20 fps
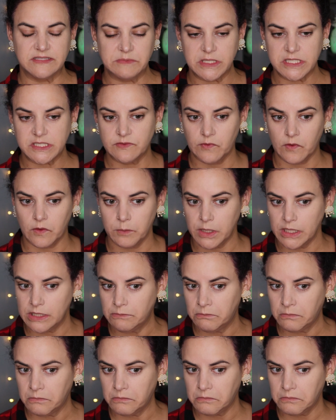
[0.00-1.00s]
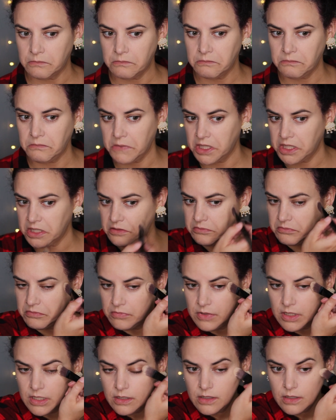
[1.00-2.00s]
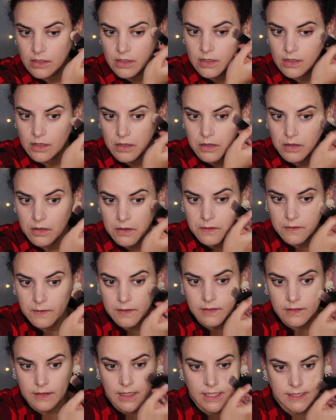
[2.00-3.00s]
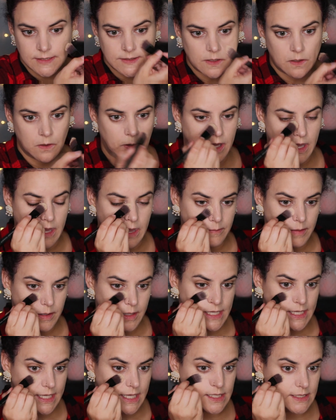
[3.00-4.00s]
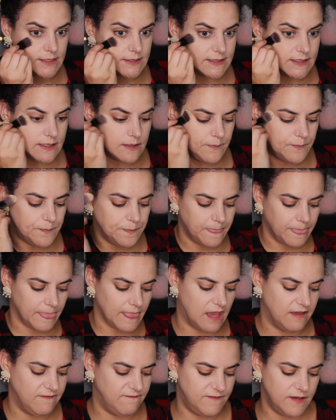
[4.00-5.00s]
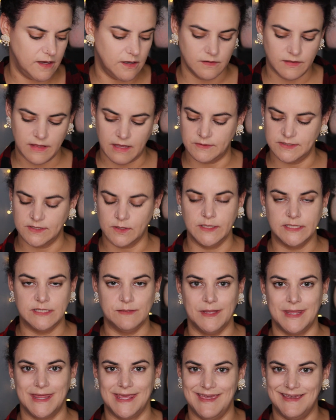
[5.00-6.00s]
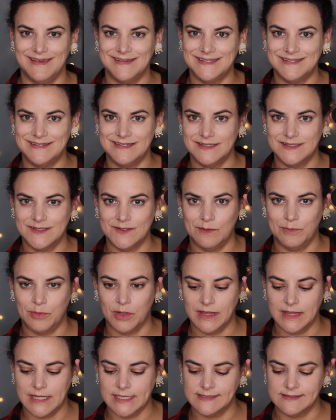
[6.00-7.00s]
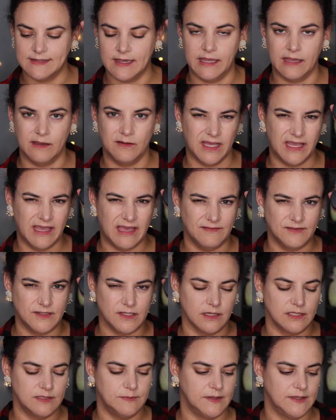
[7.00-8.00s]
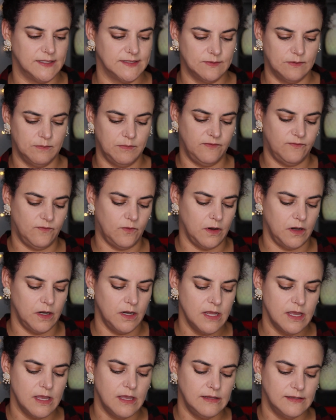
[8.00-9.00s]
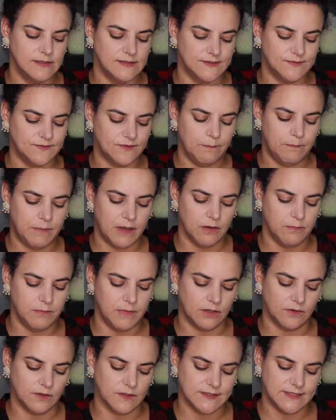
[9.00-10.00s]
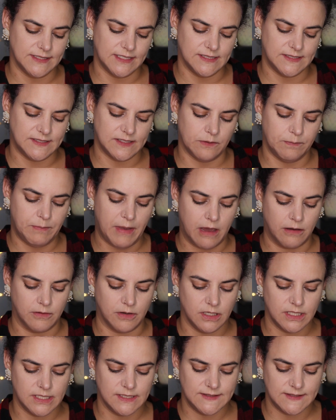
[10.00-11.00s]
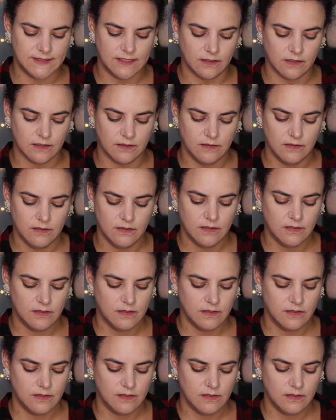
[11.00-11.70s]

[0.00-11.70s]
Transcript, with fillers: does much for me. Meh. That's okay because I figured that was going to be the case, so I brought this guy out. I have talked about this one before. This is from Bare Minerals, and it's their powder concealer